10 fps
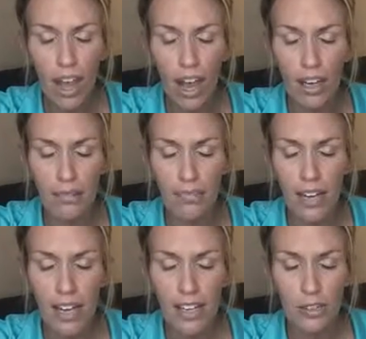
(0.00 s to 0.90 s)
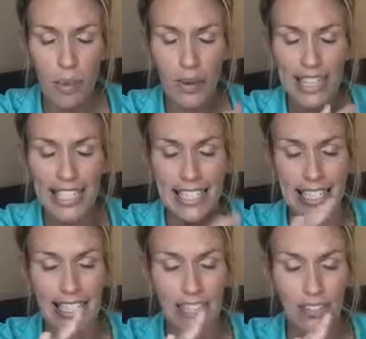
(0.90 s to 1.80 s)
Because remember, I didn't
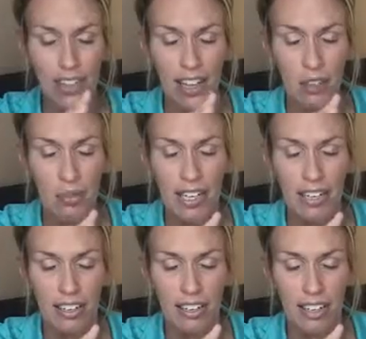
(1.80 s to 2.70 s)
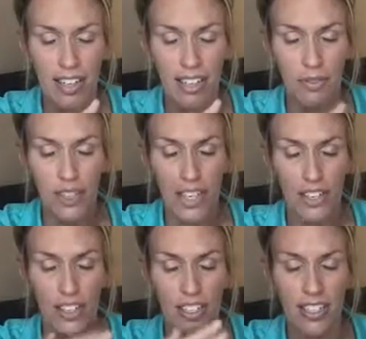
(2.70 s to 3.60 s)
see for like 3 years. And then when I
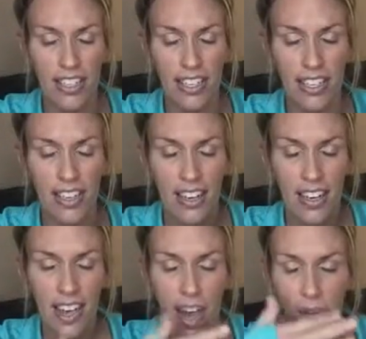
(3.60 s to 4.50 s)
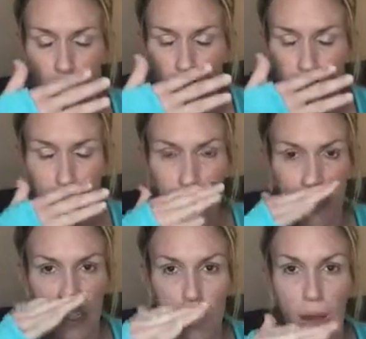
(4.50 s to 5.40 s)
started to see, I was like
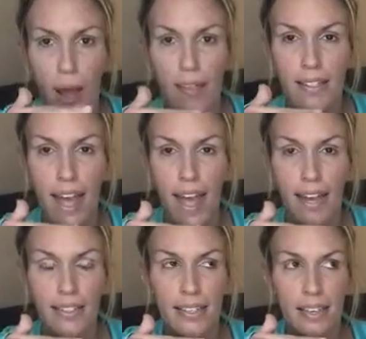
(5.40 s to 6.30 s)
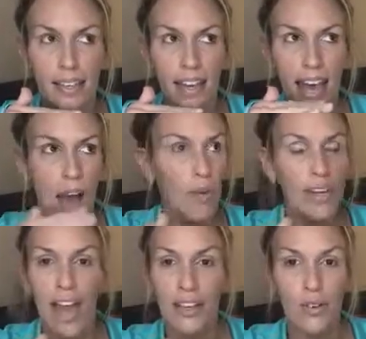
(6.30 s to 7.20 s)
completely shocked at how
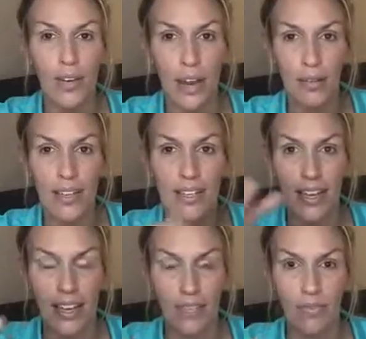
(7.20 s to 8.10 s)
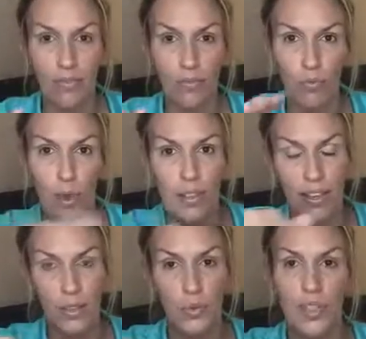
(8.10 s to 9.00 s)
inaccurate I was at what
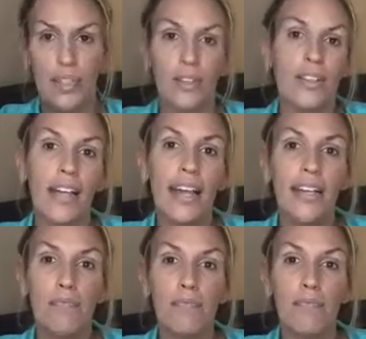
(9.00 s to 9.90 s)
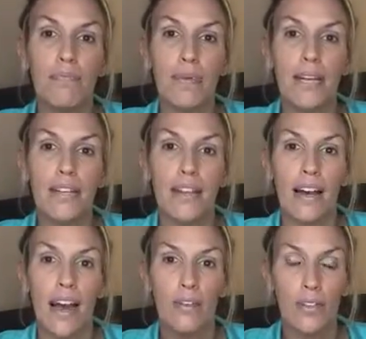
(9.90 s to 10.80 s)
things really look like. But
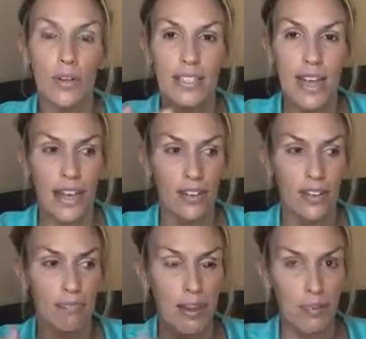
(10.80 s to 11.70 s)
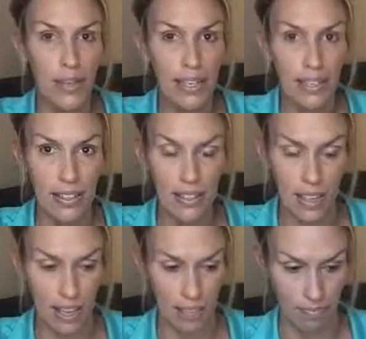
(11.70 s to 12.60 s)
I was always accurate in my readings
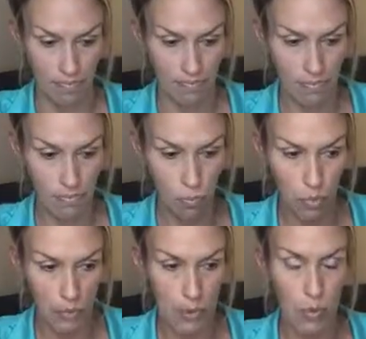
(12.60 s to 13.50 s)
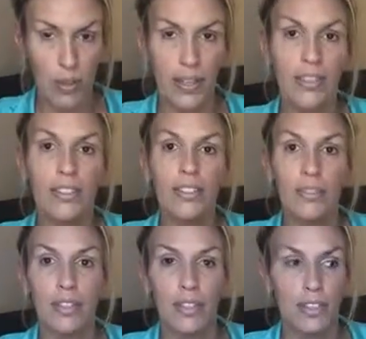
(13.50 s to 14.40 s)
and when people were healed
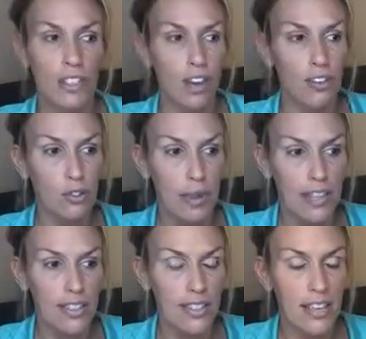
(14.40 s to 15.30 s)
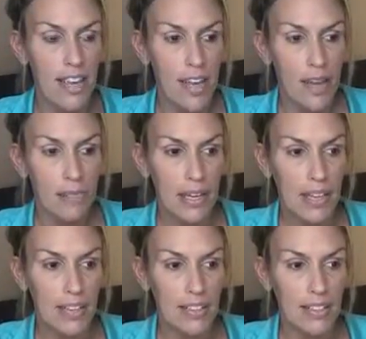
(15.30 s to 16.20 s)
and when their chakras are balanced,
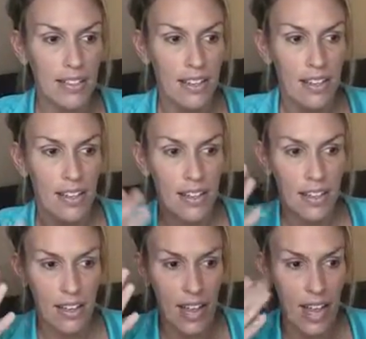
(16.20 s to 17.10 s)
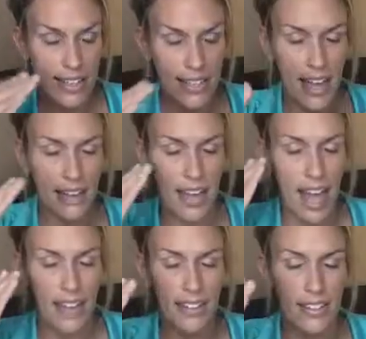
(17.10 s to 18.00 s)
because I set
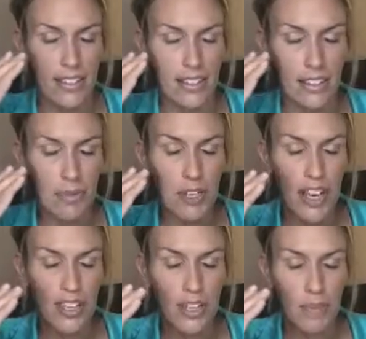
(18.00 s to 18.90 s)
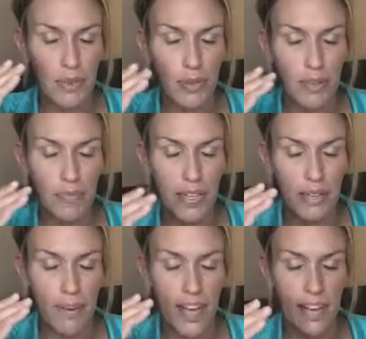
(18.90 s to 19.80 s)
that communication up between
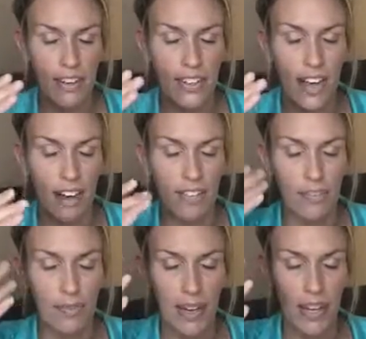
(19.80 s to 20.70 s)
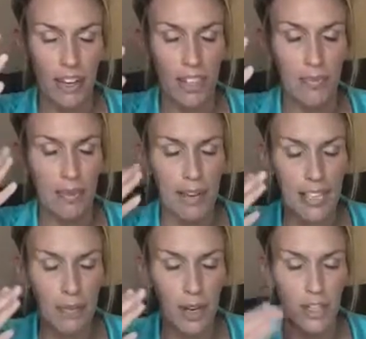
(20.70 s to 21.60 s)
me, my higher self, my conscious mind, my
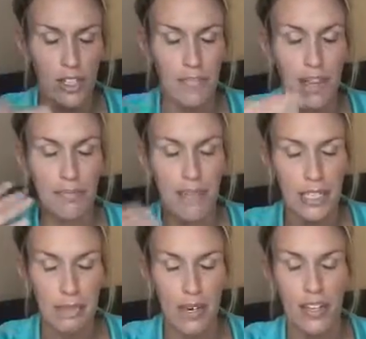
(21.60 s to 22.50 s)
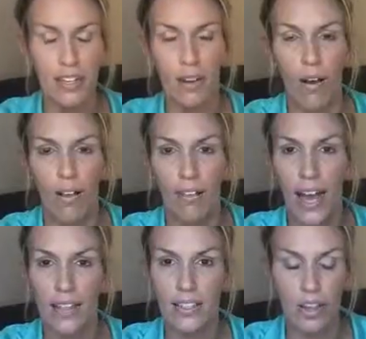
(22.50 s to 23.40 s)
subconscious mind, my spirit, all of
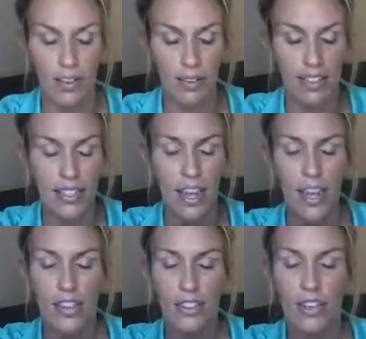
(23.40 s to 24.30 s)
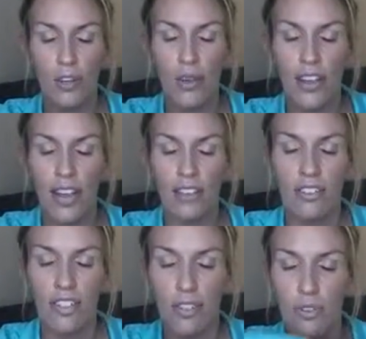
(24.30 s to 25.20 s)
that. So anyways, so you run the
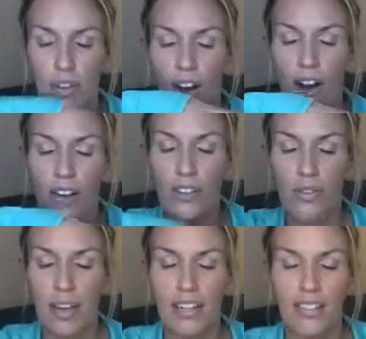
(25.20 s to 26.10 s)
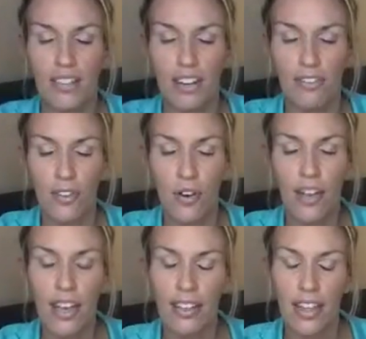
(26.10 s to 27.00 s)
energy through the cards, wait until they're
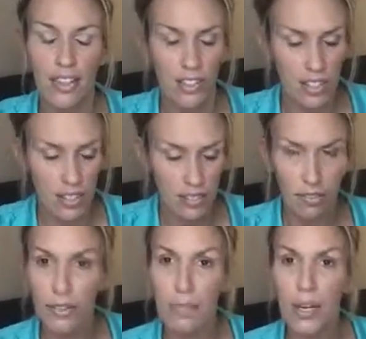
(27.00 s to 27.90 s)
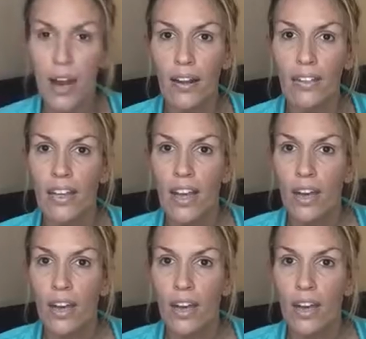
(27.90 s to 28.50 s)
full, and then just flip a card.